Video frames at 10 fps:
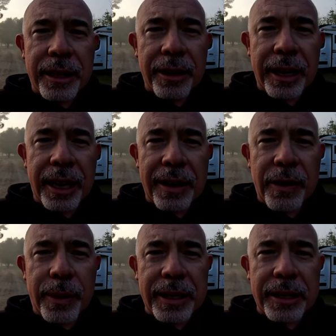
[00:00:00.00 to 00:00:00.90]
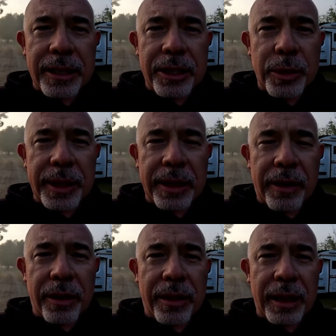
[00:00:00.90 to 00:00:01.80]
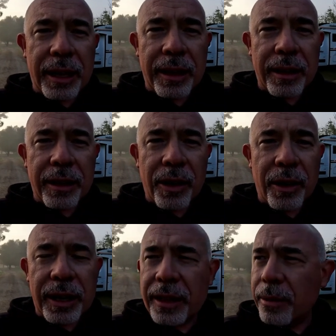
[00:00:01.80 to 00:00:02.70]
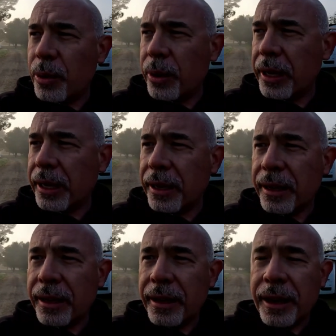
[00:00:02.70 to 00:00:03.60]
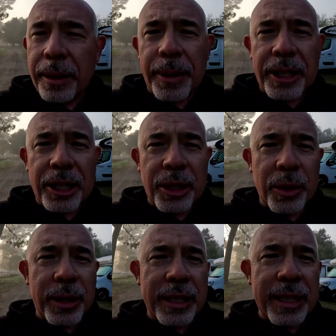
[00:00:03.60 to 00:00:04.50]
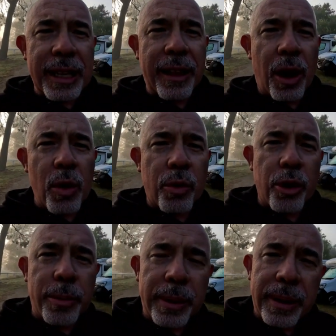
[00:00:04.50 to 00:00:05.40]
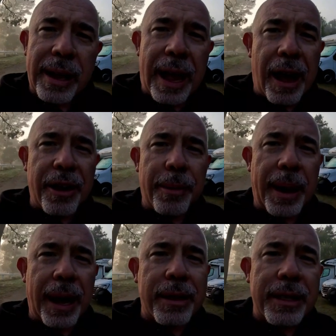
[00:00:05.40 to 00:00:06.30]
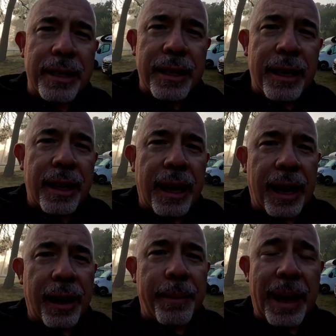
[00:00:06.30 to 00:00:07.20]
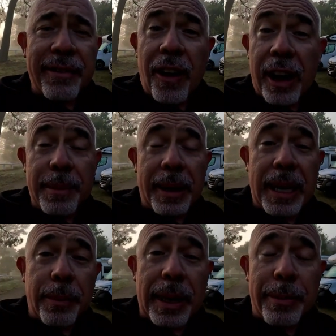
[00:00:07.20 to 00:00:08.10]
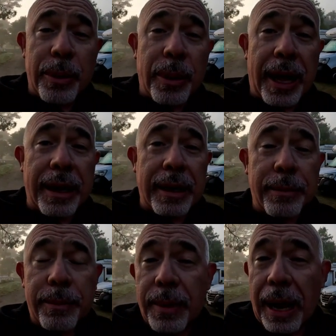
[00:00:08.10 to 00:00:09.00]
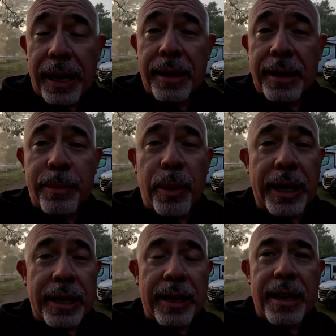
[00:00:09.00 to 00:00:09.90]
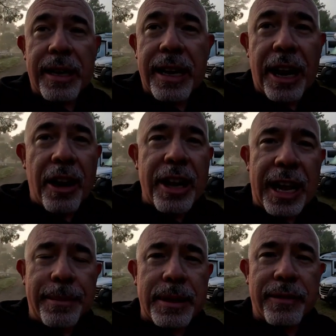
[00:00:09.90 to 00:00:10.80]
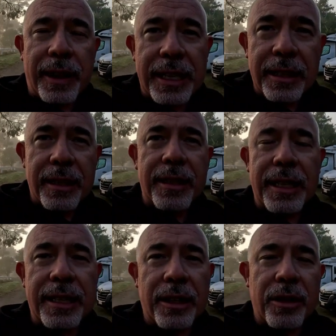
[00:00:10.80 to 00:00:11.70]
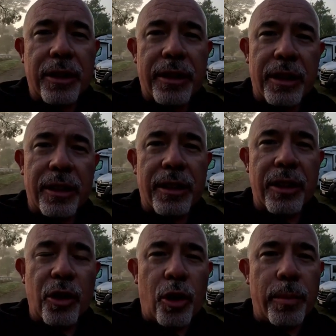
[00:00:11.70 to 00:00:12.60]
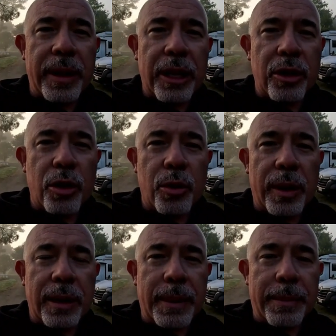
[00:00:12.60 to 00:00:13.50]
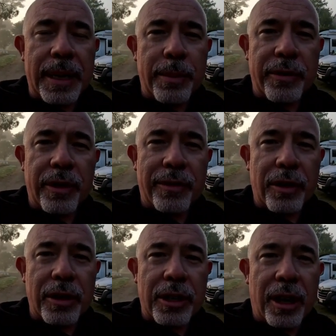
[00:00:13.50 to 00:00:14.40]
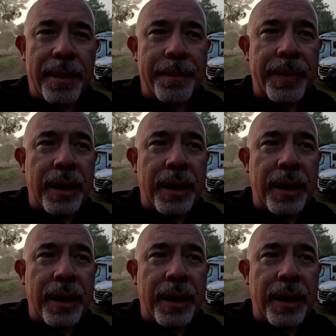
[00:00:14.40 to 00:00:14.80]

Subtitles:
So yeah, everyone's just doing their own thing early in the morning, but it's just good to see the whole group out and about. And finally meeting people and putting, you know, names to faces, etc. The norm that you do when you meet people for the first time.